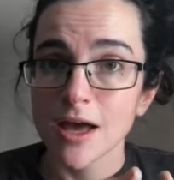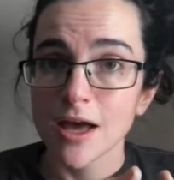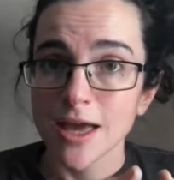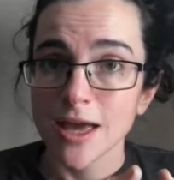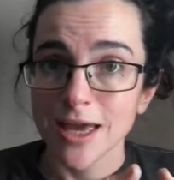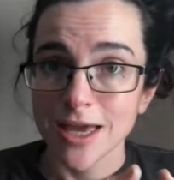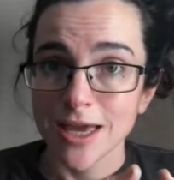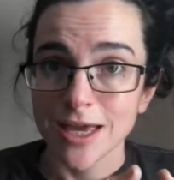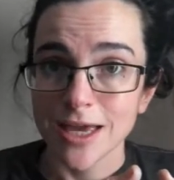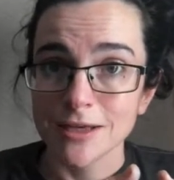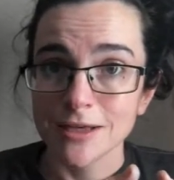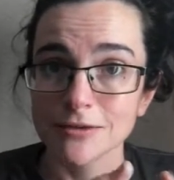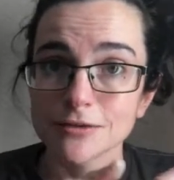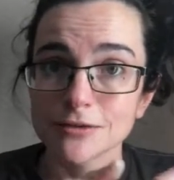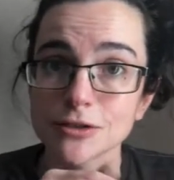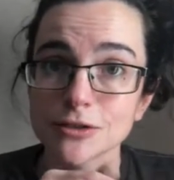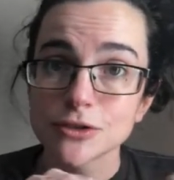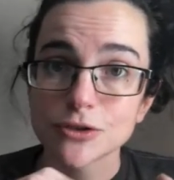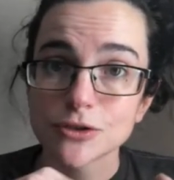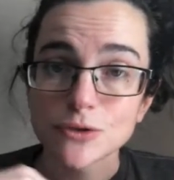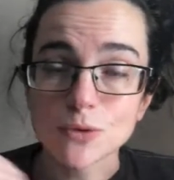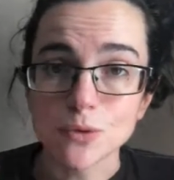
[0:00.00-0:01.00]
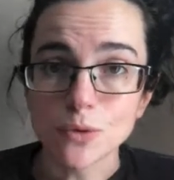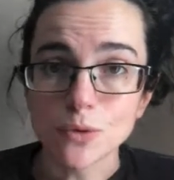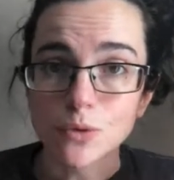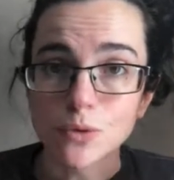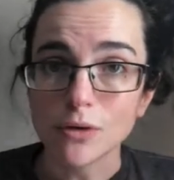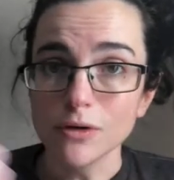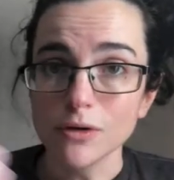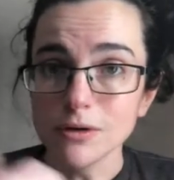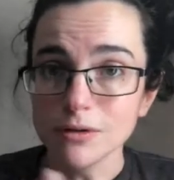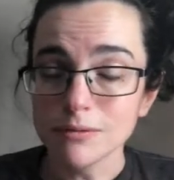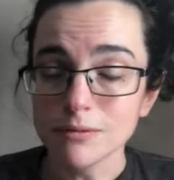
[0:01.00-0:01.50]
a
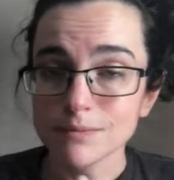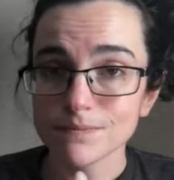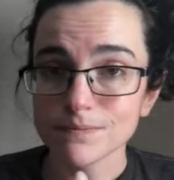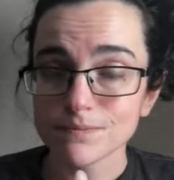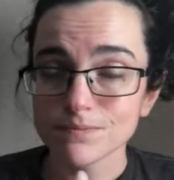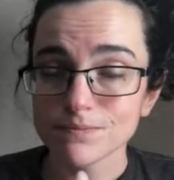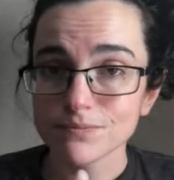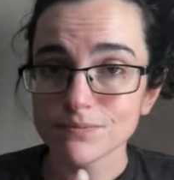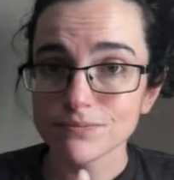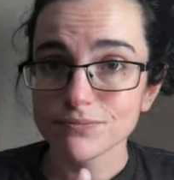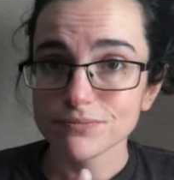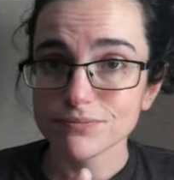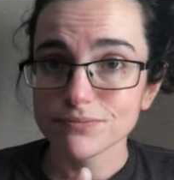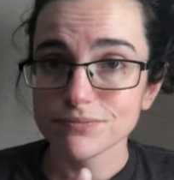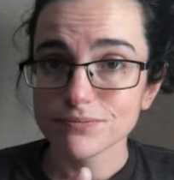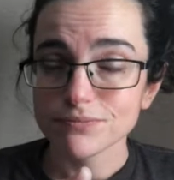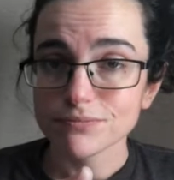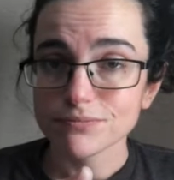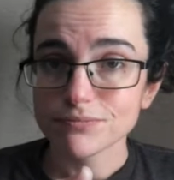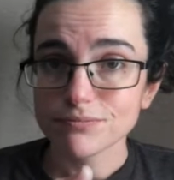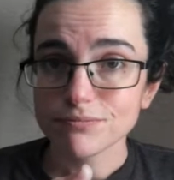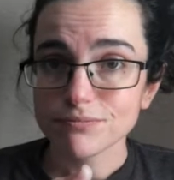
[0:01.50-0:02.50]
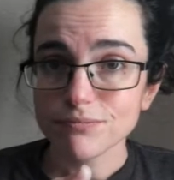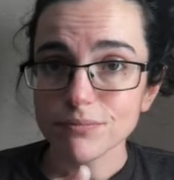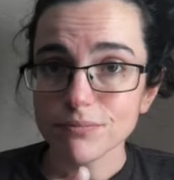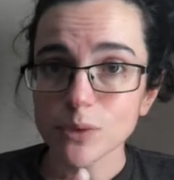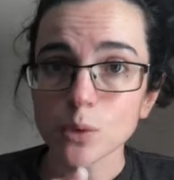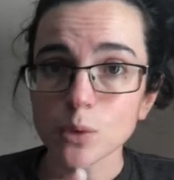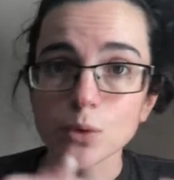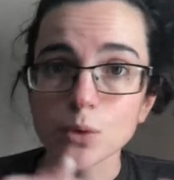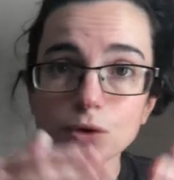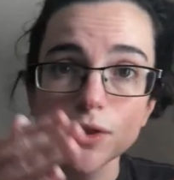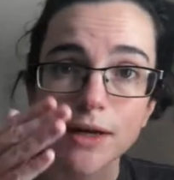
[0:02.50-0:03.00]
school
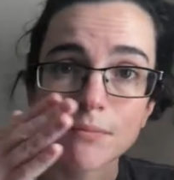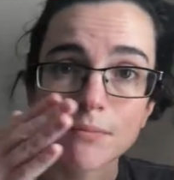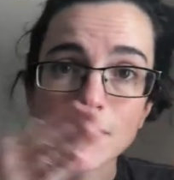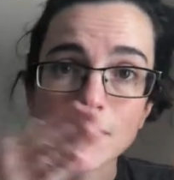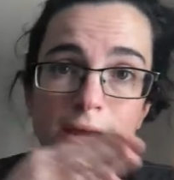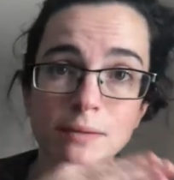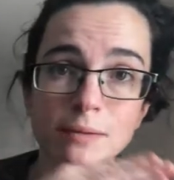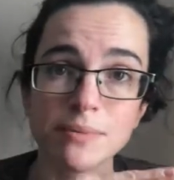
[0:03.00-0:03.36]
or they might be